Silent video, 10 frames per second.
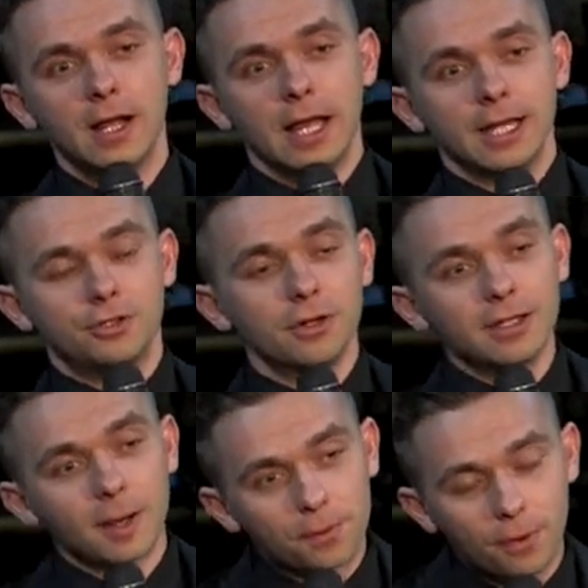And during
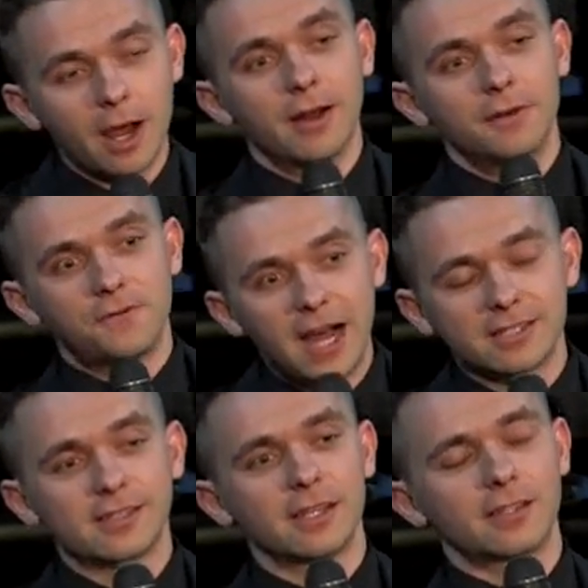the prayer and
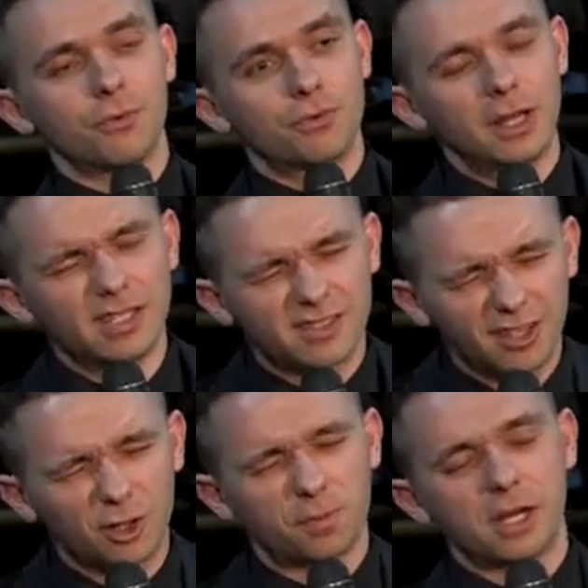fasting is I really start
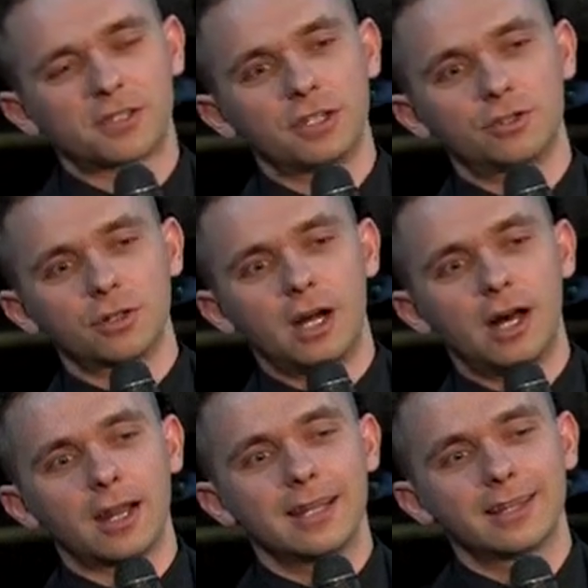to press into
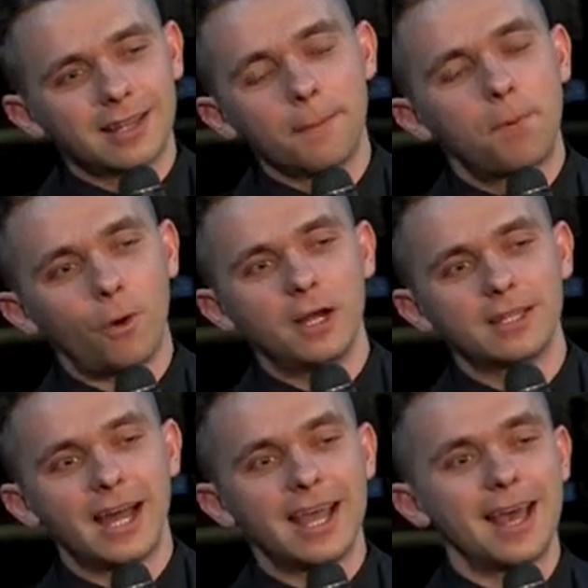God. And at that point,
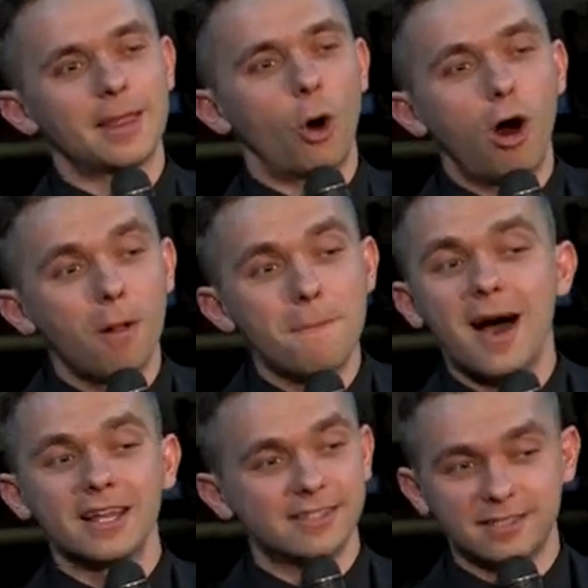I had all
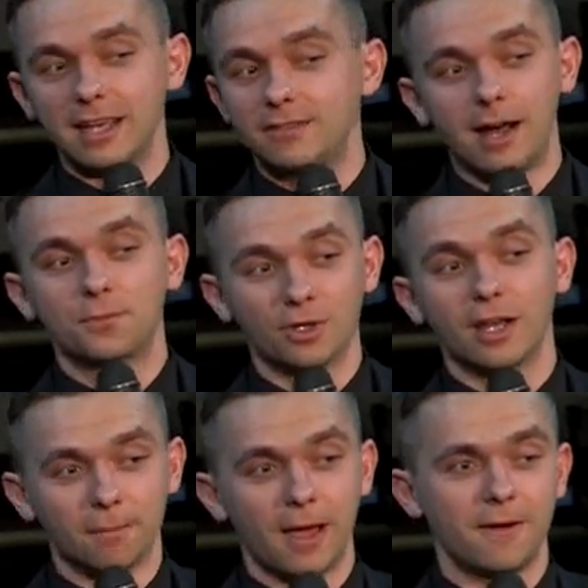money saved up to
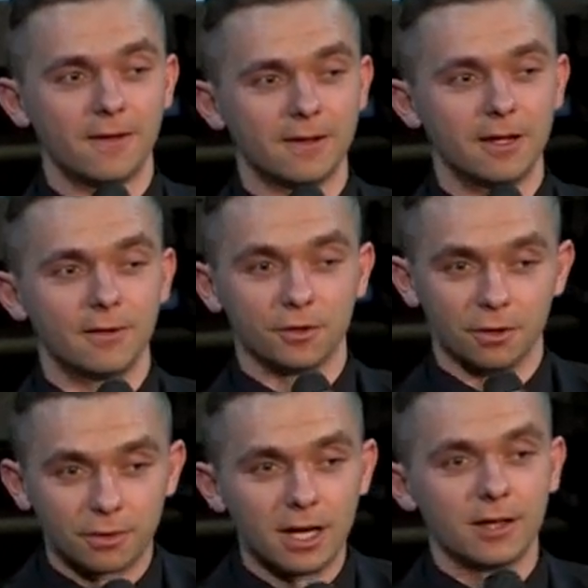get married. For the
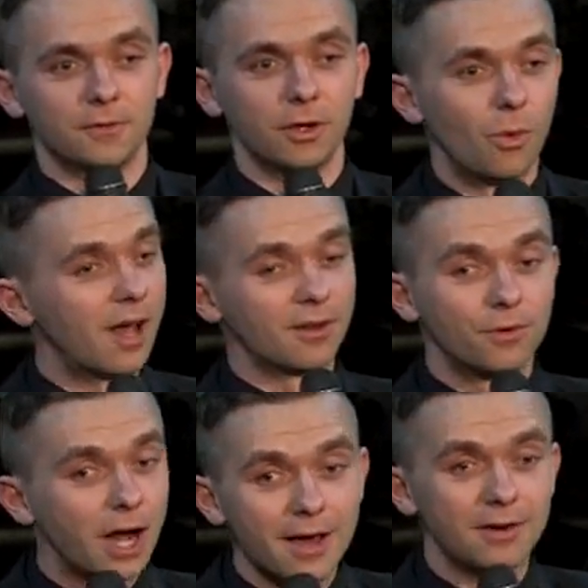ring, for the wedding,
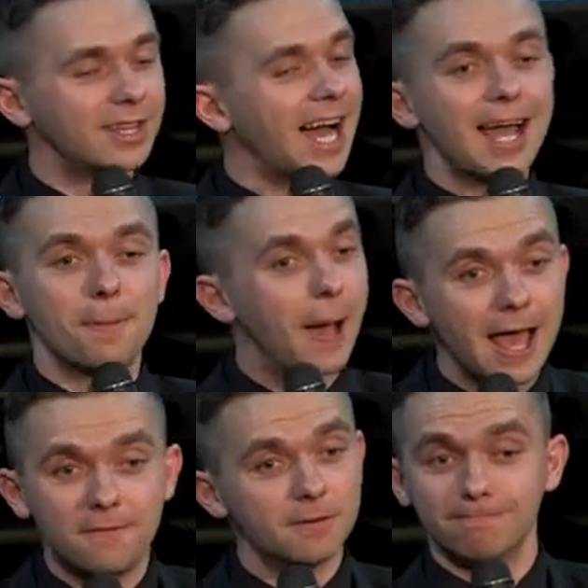for everything. I had
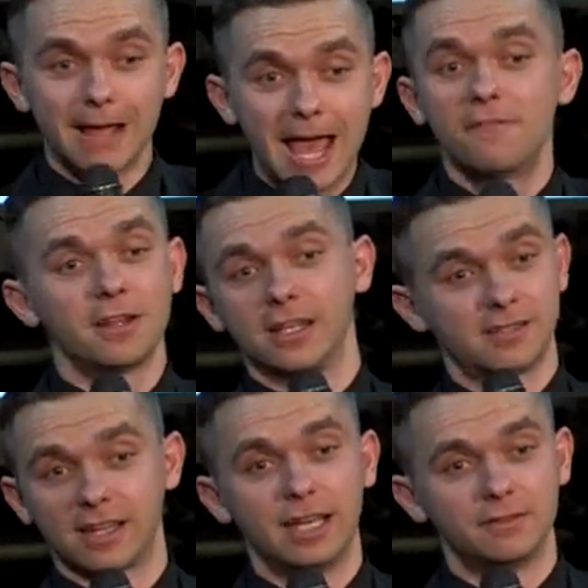every, everything
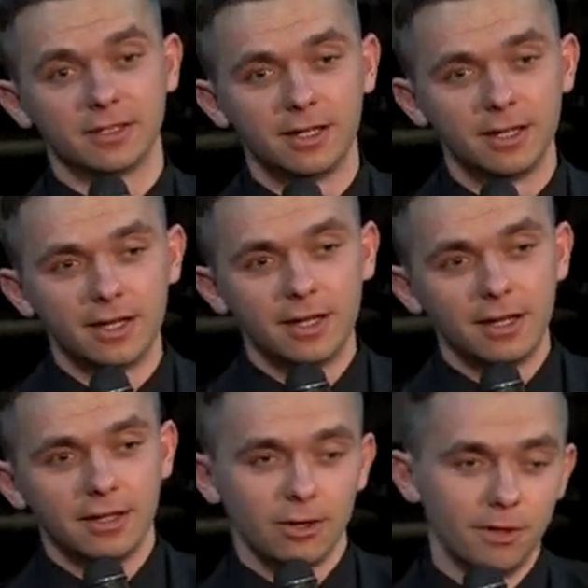saved.
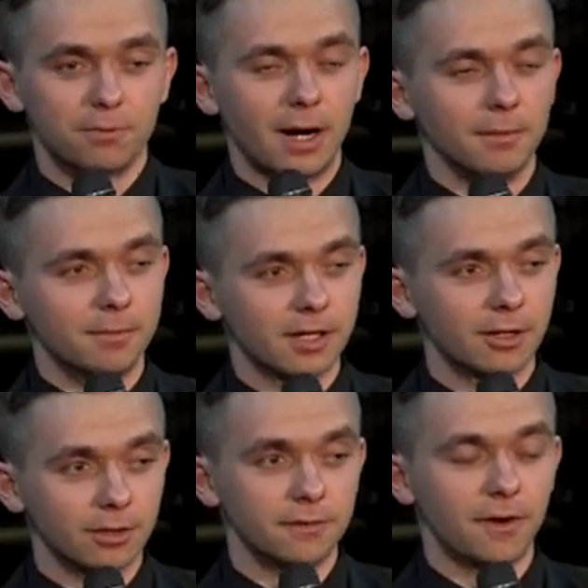The only problem is I
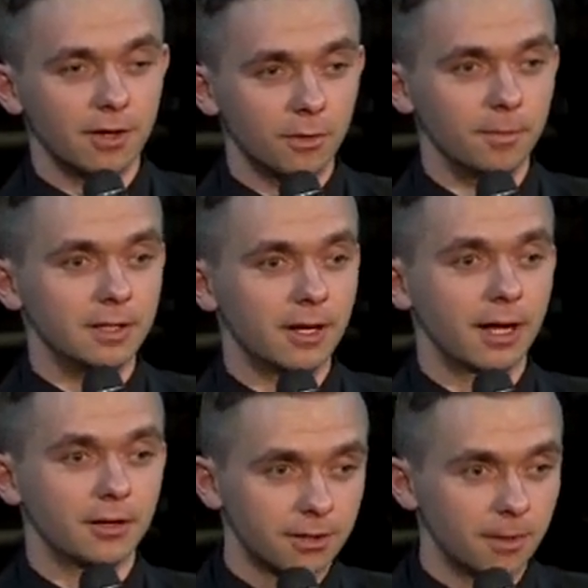couldn't find a woman that I
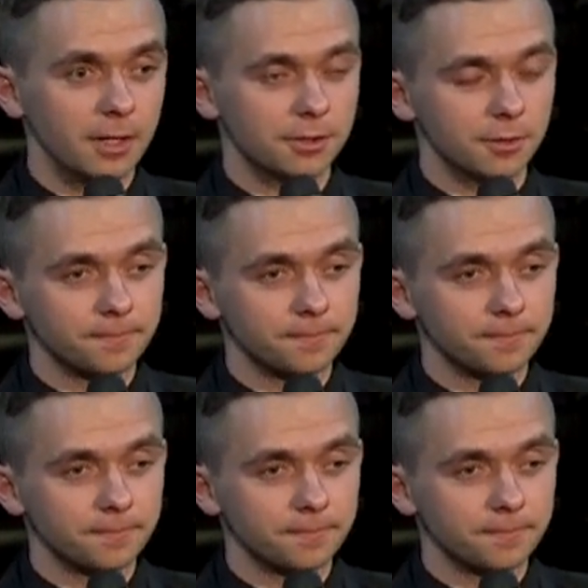could commit to.